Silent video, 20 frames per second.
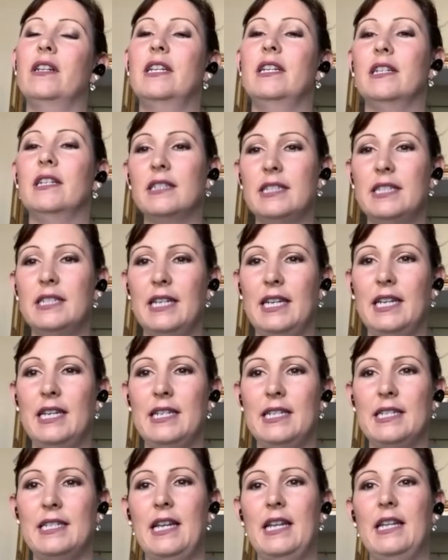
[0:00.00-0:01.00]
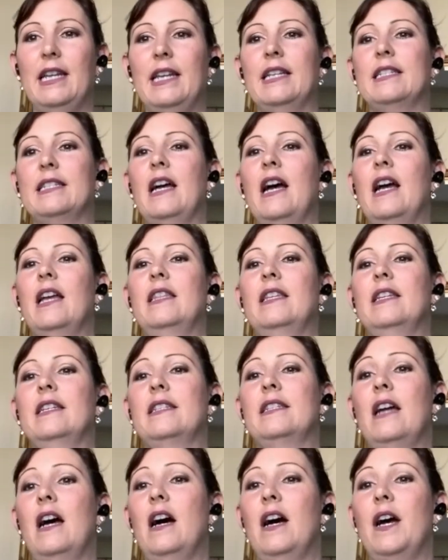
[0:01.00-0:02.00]
guilty setting aside this
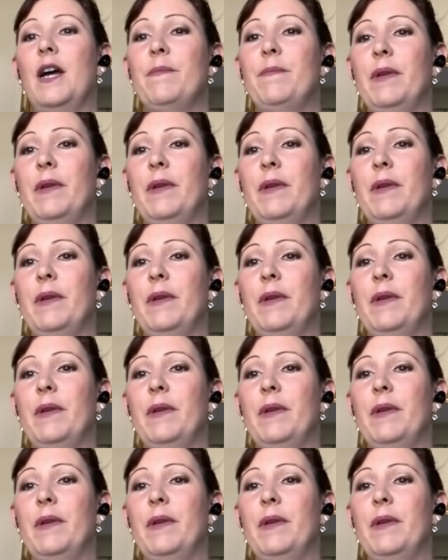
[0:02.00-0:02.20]
time,